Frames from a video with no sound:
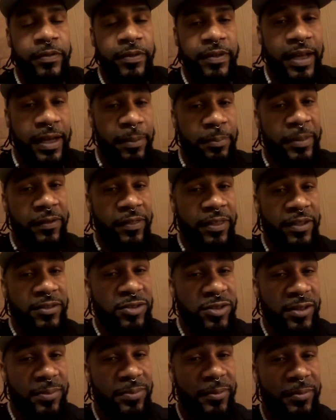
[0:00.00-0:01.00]

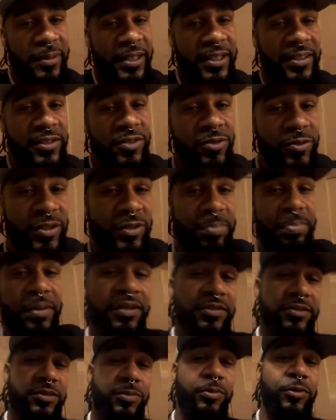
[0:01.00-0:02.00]
Dimethyltryptamine is
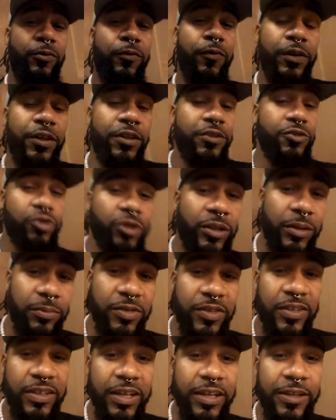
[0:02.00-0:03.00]
responsible for your dream
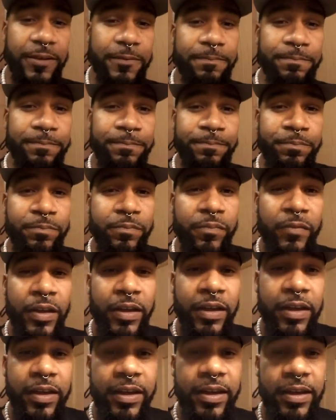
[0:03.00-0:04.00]
state.
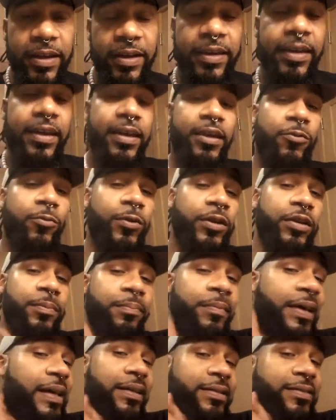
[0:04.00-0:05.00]
And again, when you're
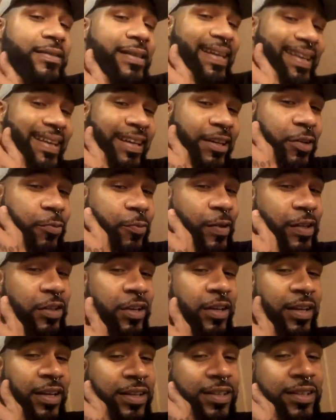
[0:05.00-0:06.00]
meditating and when
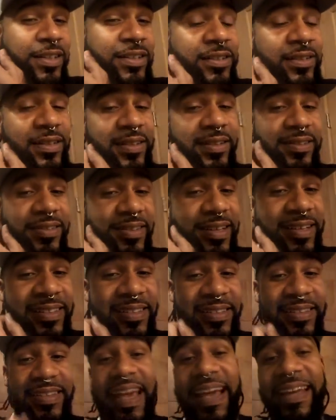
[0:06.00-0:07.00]
you're in these
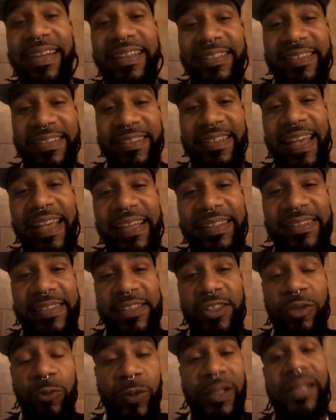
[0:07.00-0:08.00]
ecstatic states,
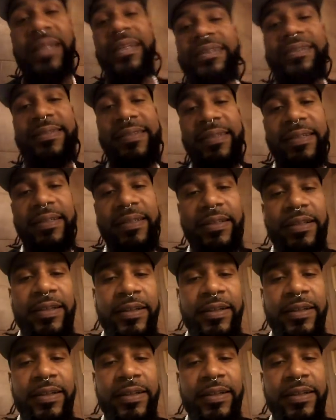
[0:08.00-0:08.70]
you release it.